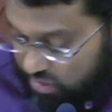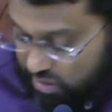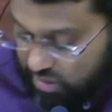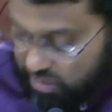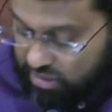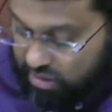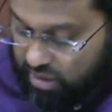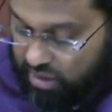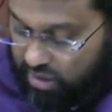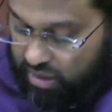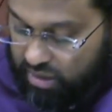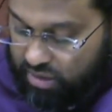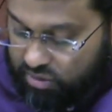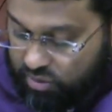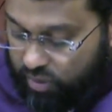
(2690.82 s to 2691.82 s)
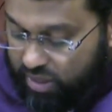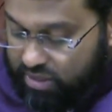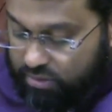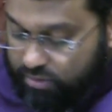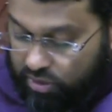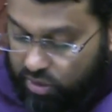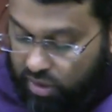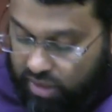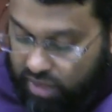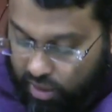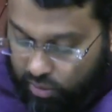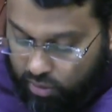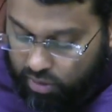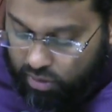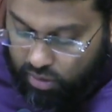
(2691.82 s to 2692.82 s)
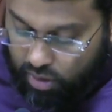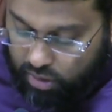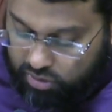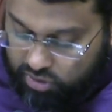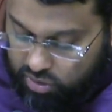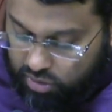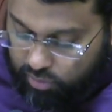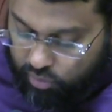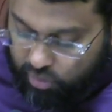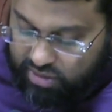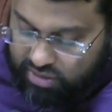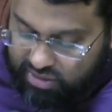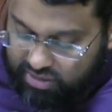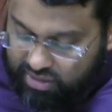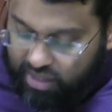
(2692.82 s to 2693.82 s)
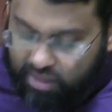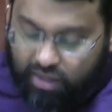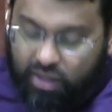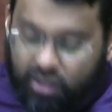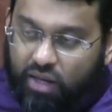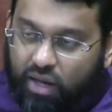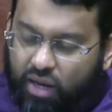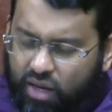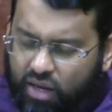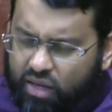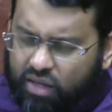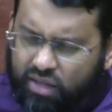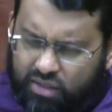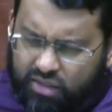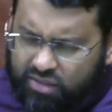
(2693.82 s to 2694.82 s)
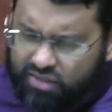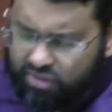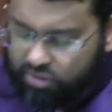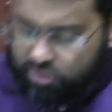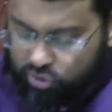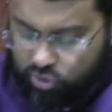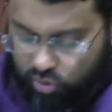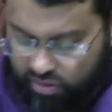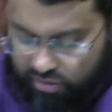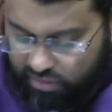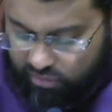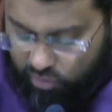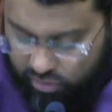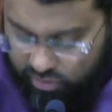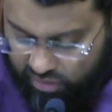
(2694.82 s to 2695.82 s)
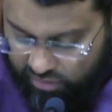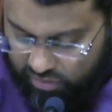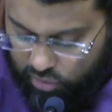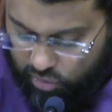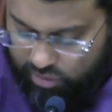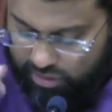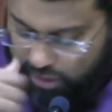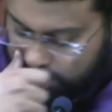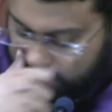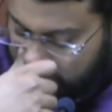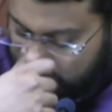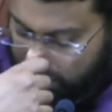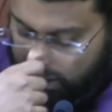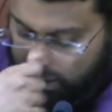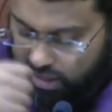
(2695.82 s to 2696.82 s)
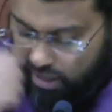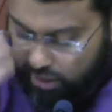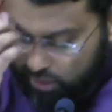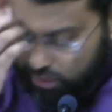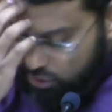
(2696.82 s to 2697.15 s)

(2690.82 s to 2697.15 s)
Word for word: in his in his ways beyond our knowledge. So the point is that uh, this is the story of, of, of the Hudaybiyah. And Allah